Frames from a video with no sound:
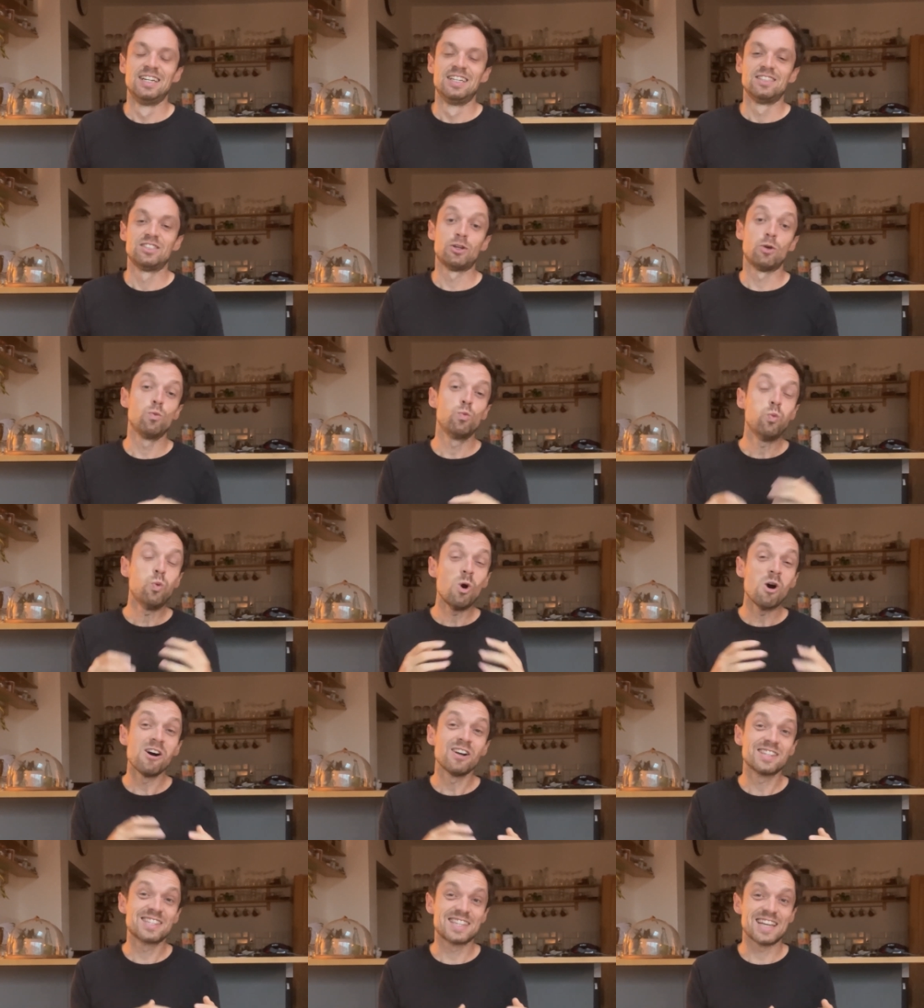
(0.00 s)
So
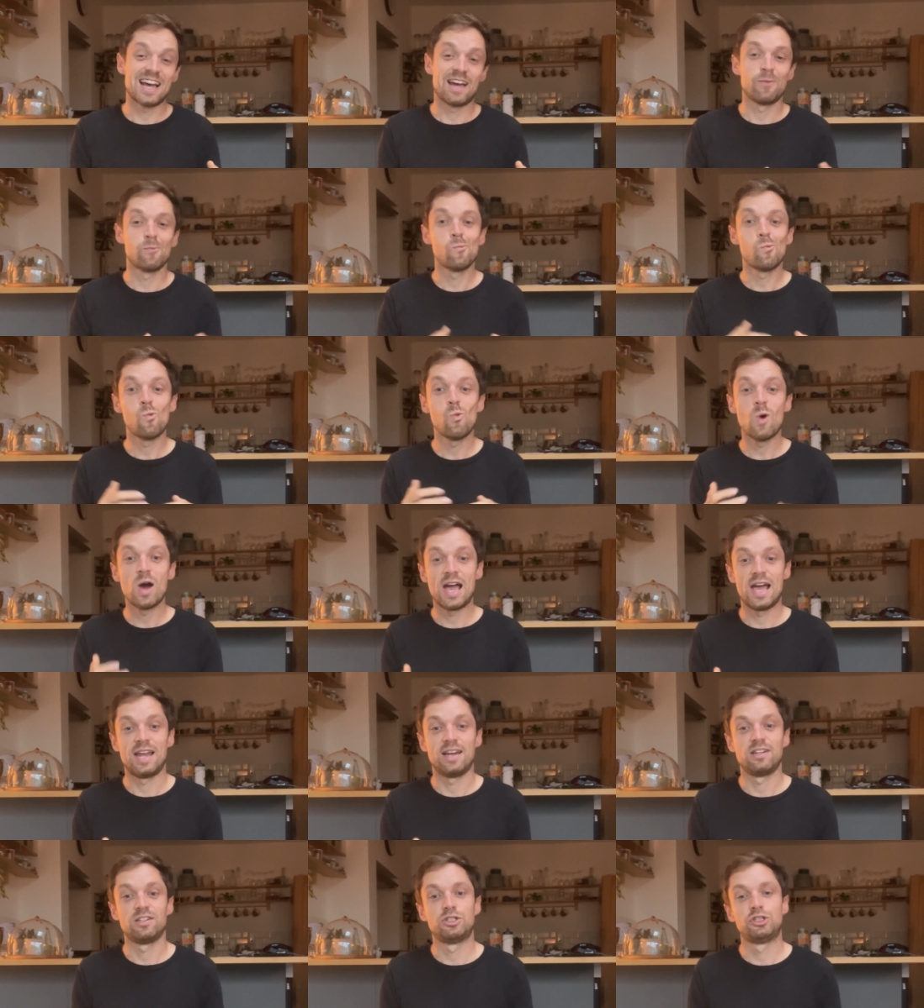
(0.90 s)
what and
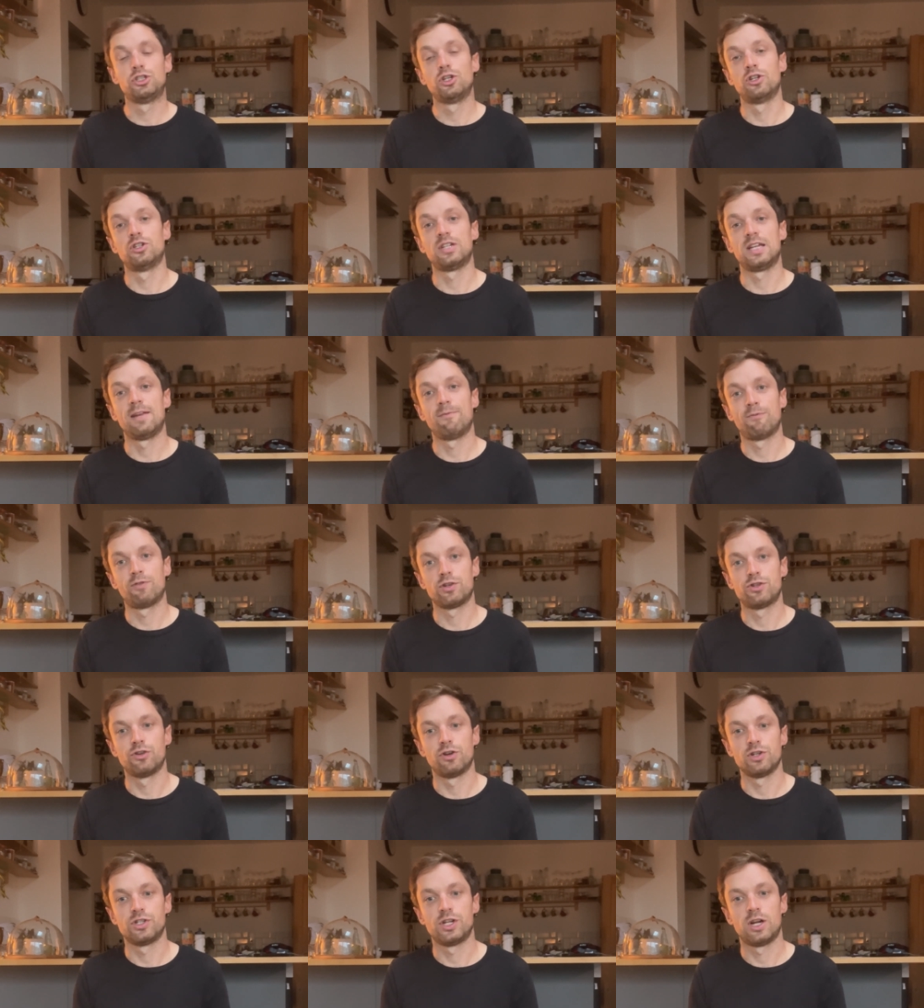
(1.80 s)
when should
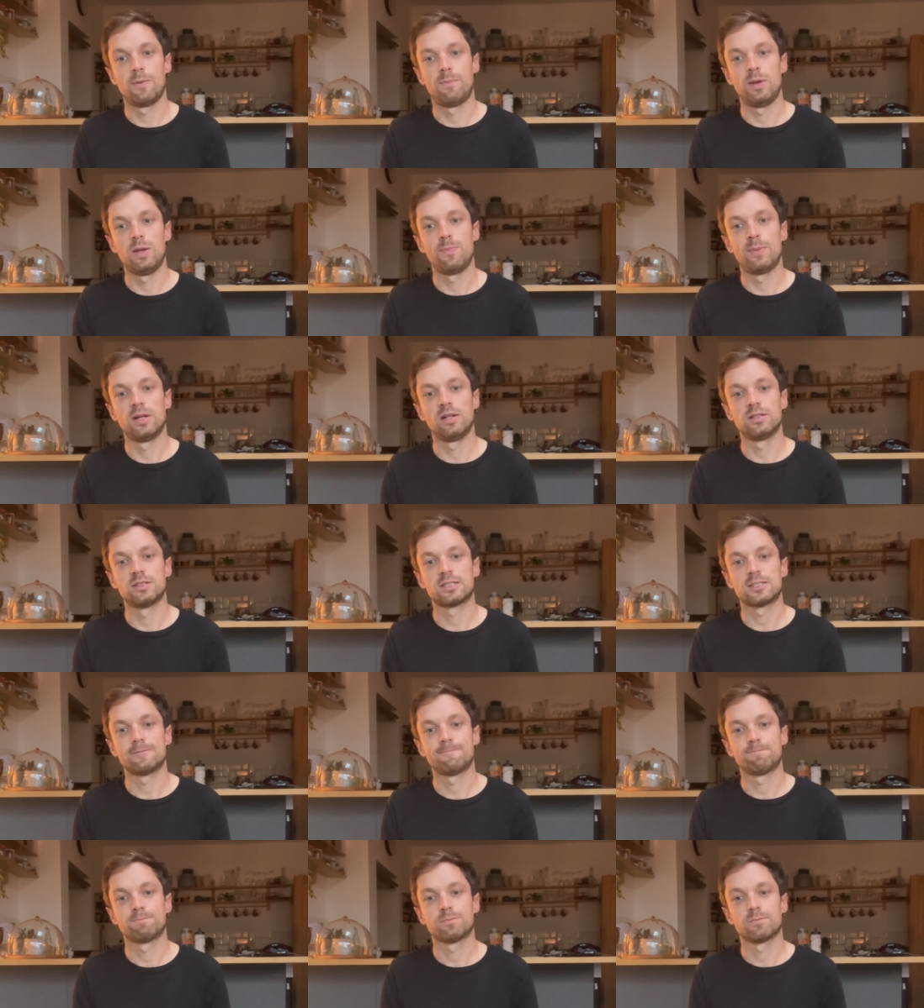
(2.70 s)
infrastructure be built?